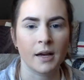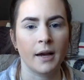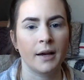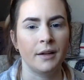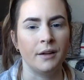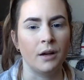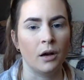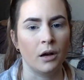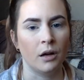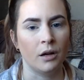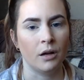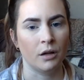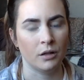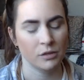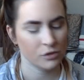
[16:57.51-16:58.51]
I
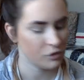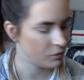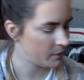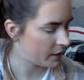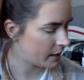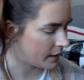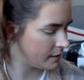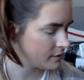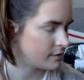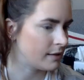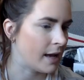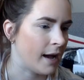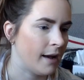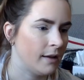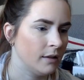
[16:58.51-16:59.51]
do my eyes
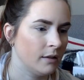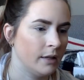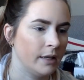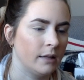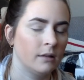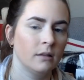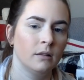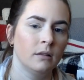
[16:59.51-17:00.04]
last, like,